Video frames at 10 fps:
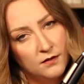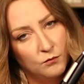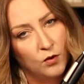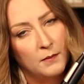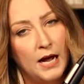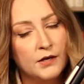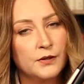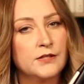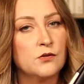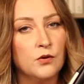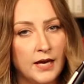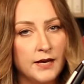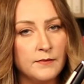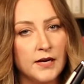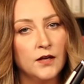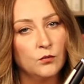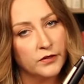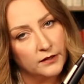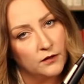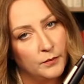more moderates who came in with
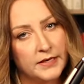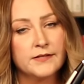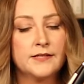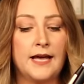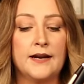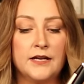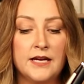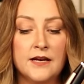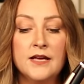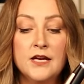a little bit of sanity,